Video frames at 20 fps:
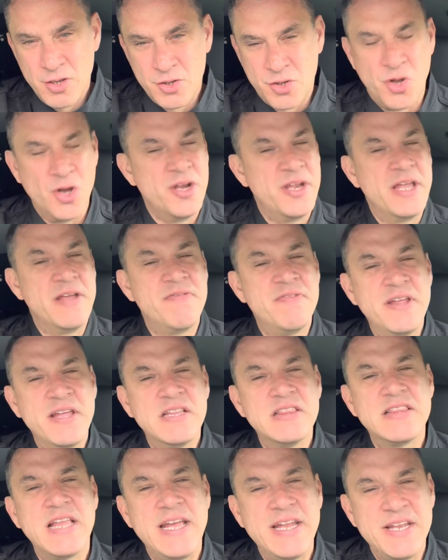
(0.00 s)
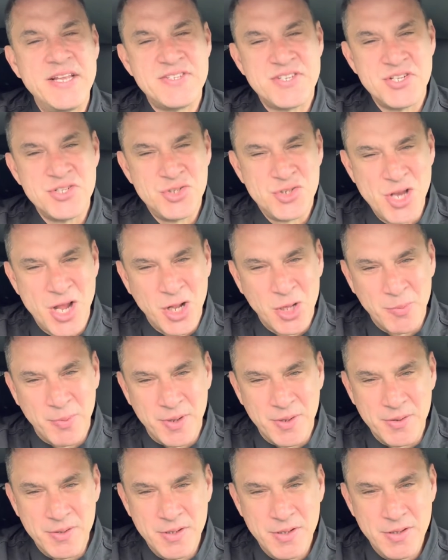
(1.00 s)
Good evening, ladies and
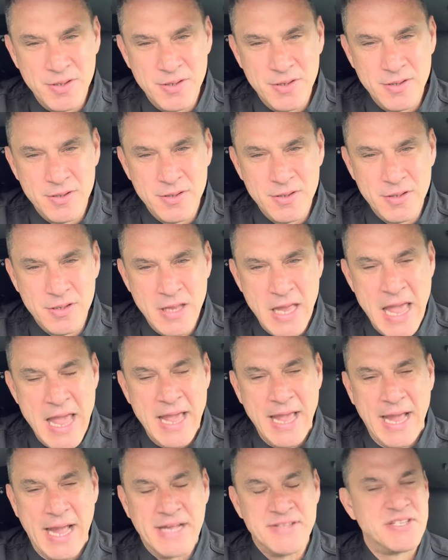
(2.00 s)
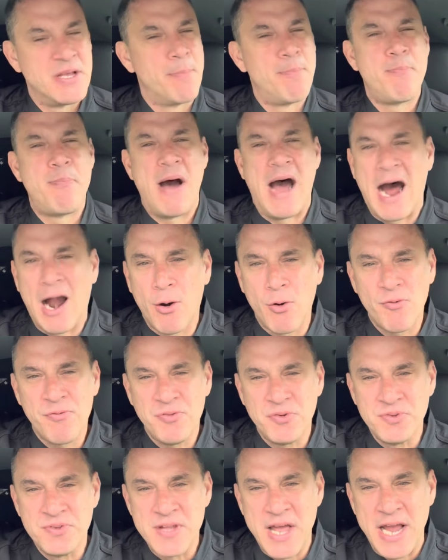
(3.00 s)
gentlemen. It's a
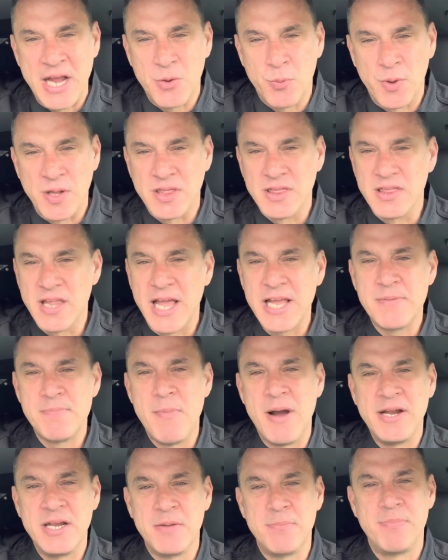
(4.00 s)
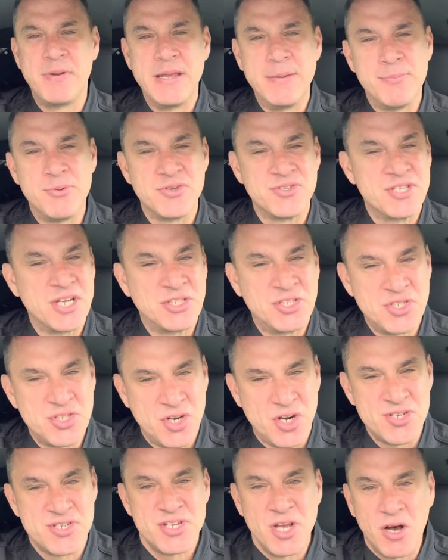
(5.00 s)
powerful night when like minded people such as
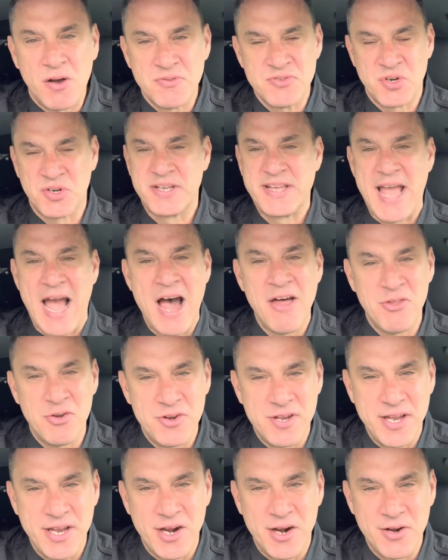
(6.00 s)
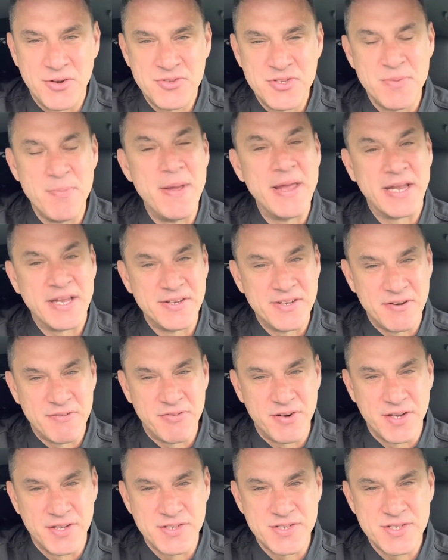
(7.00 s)
ourselves are gathered here to make a
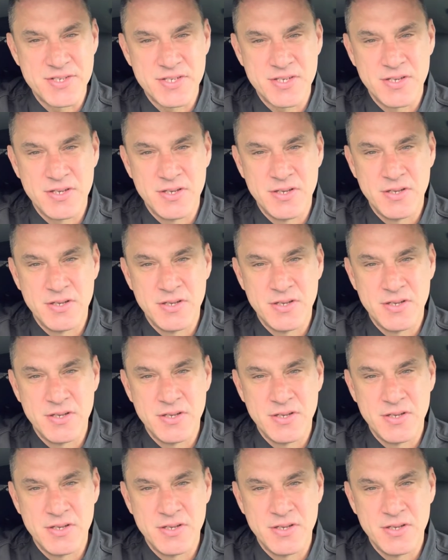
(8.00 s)
difference.